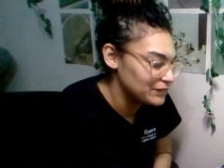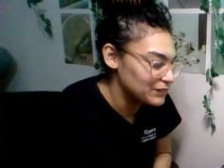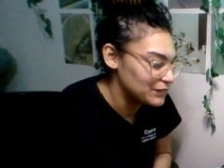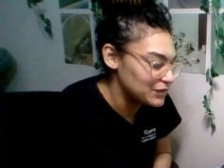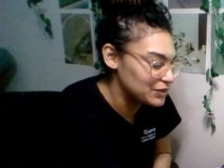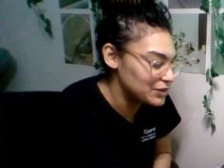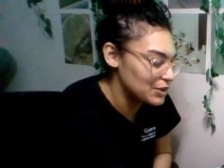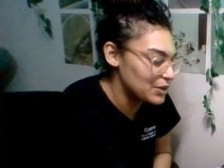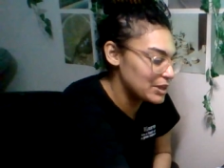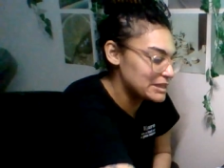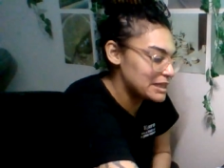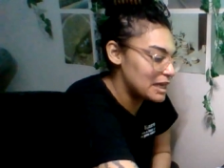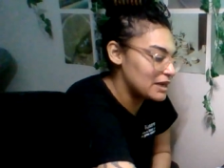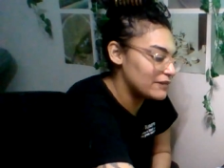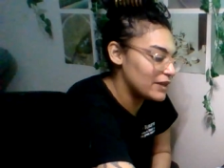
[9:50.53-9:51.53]
So it's
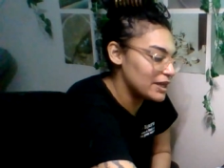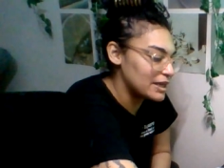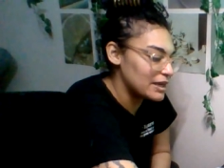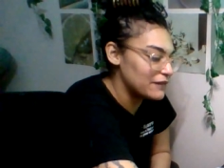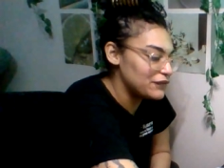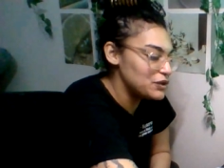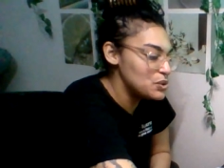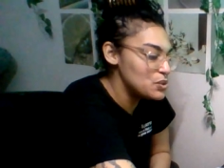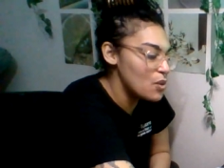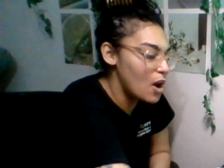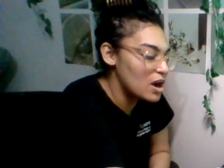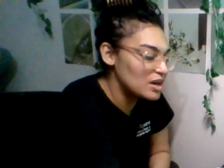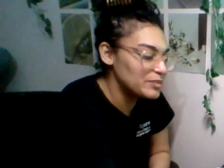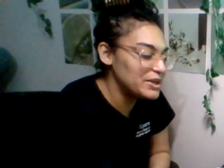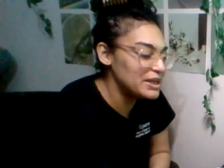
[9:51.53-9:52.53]
kind of like, if you
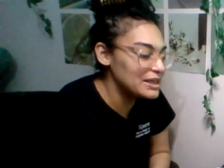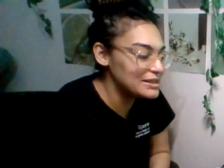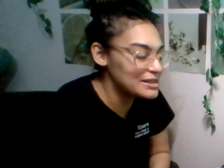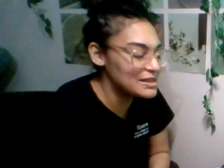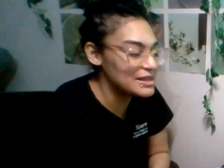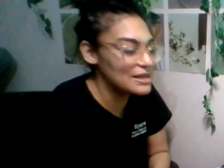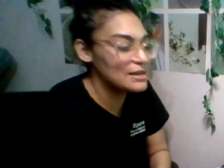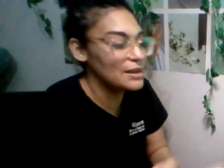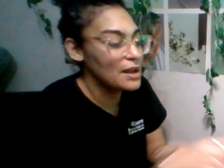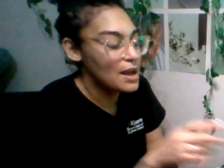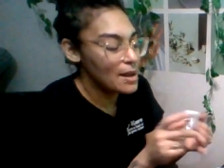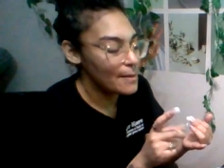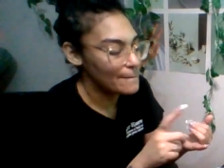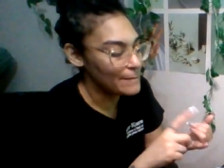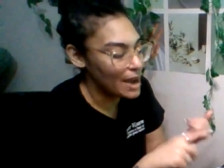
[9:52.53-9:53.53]
are appealing to the
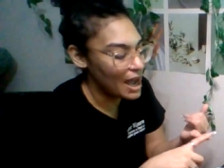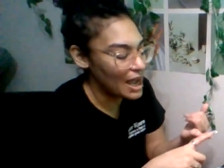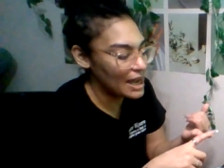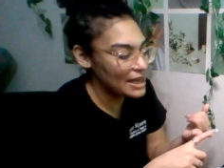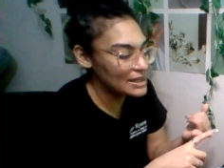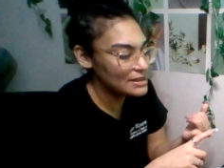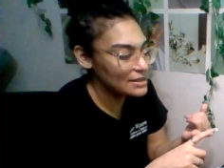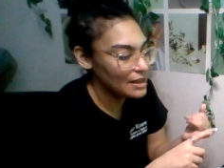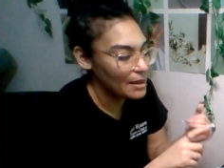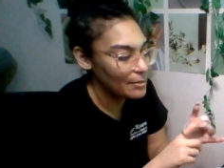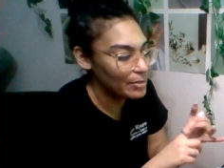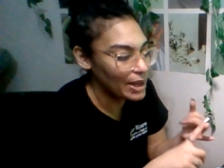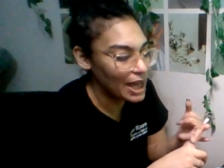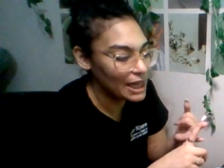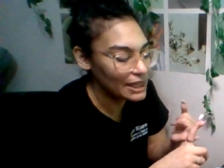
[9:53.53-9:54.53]
mind,
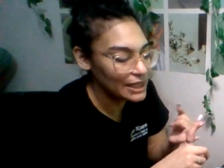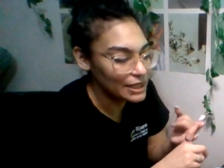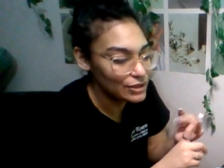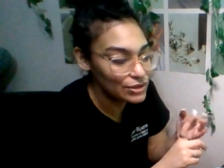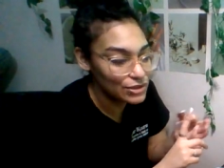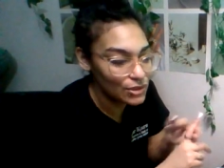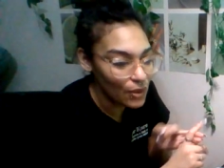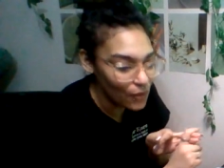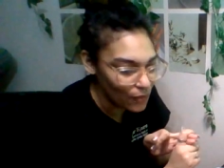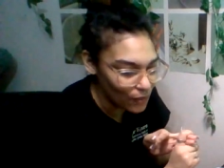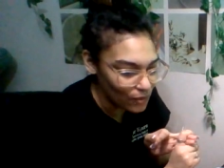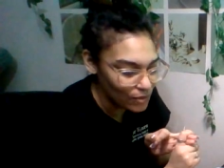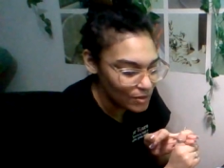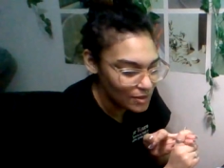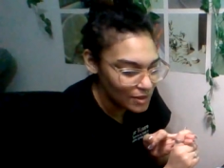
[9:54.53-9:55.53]
body, and
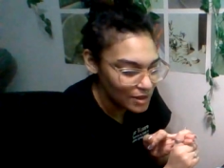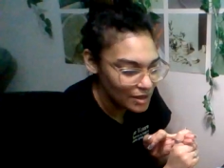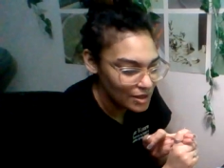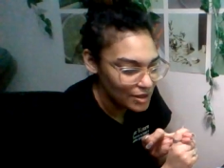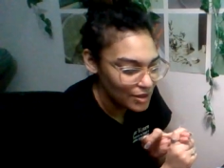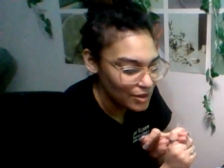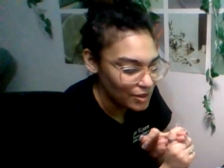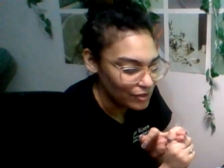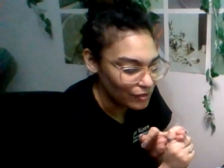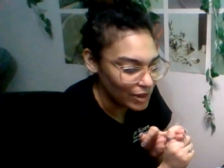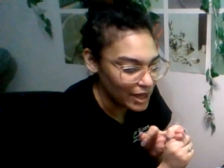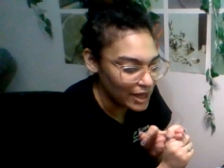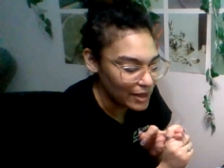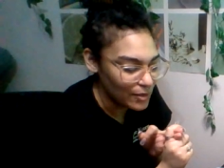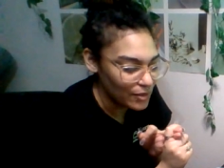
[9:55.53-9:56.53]
soul,
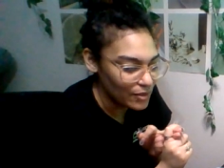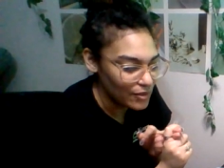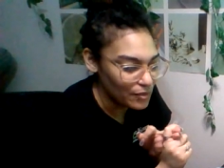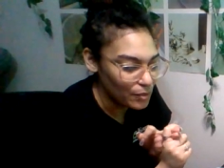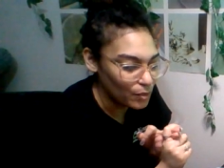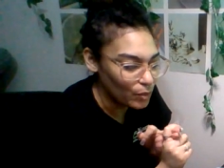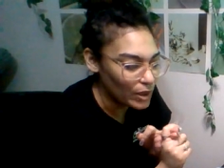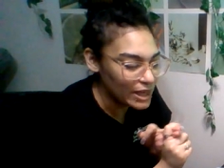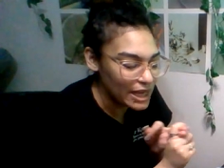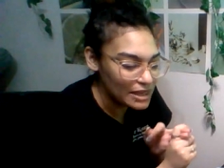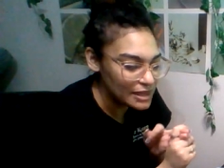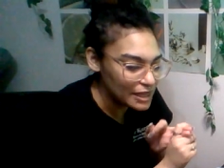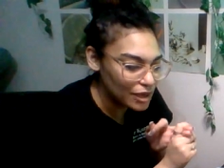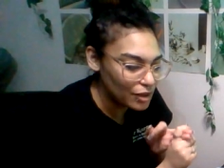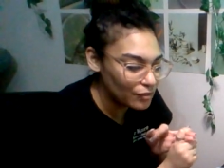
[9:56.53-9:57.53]
right, what can
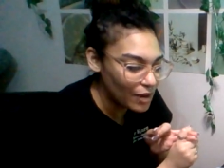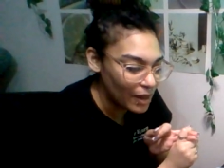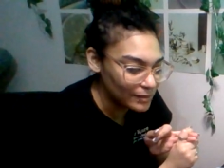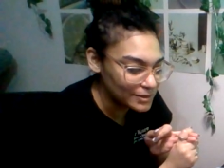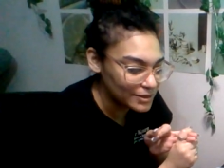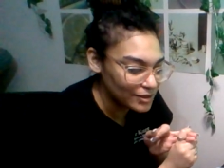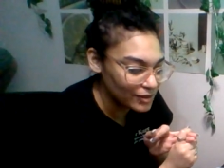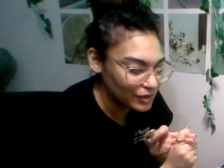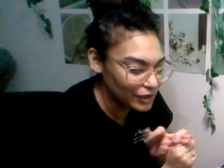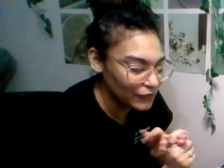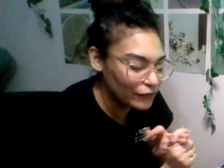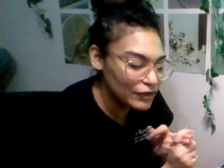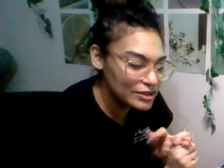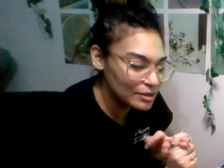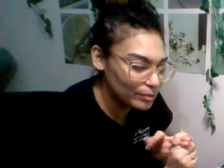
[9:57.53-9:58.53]
they corrupt? Your
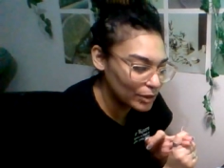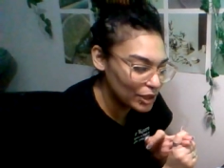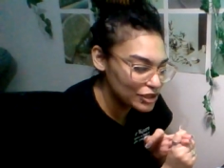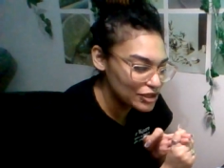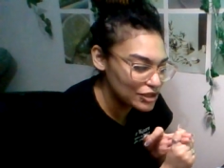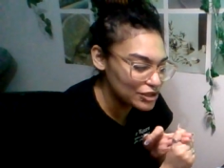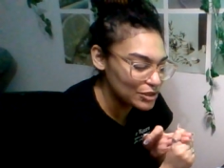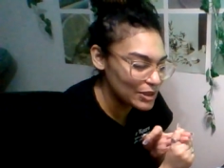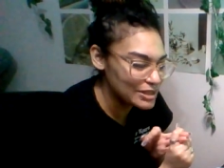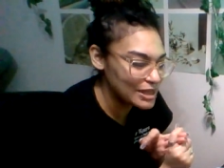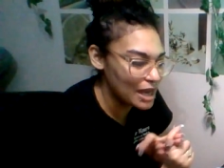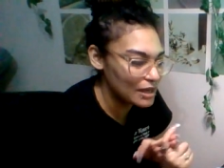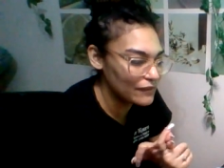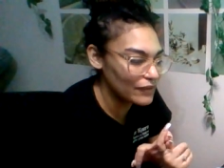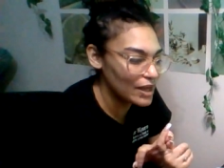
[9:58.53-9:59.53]
first impression. So it's
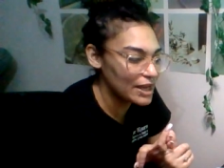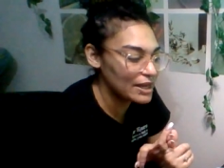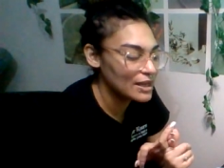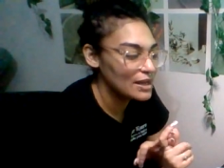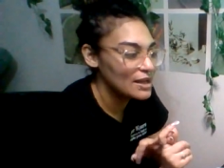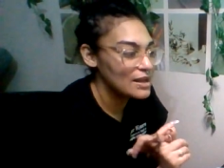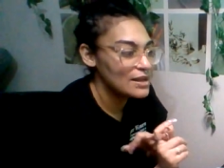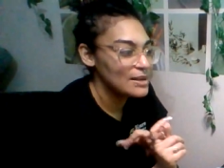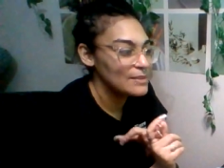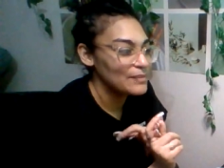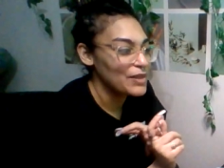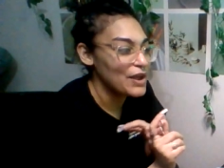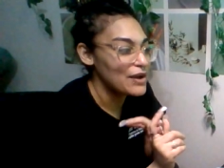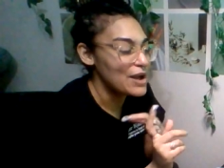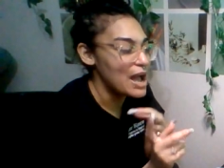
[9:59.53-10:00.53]
kind of like
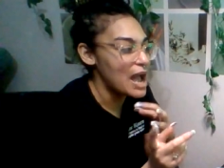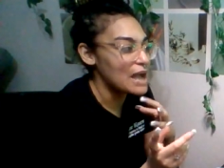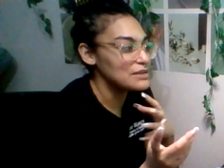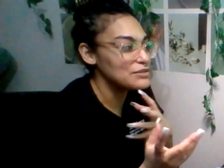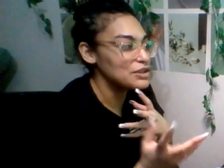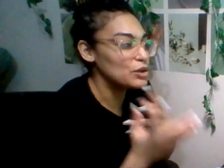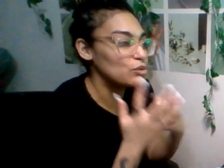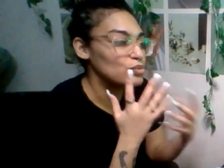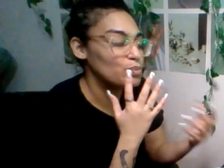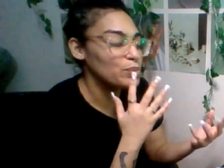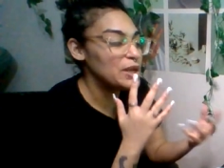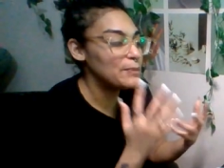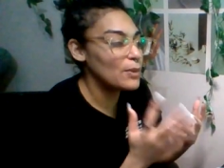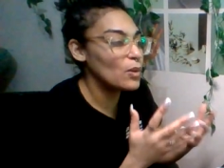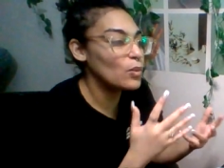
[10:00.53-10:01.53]
though
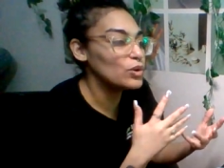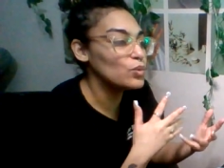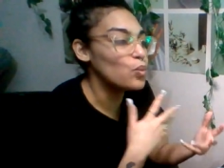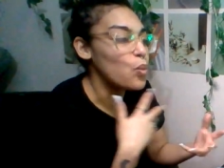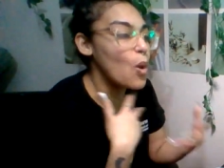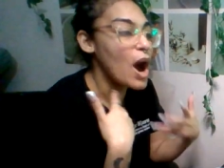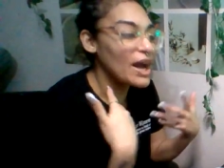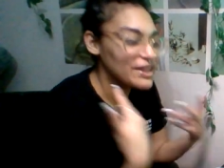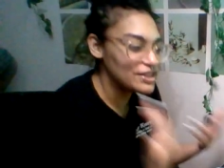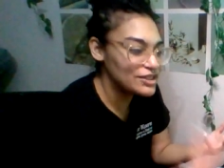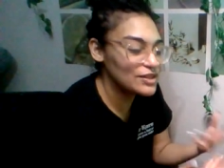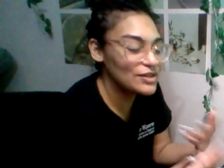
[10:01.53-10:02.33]
people would want to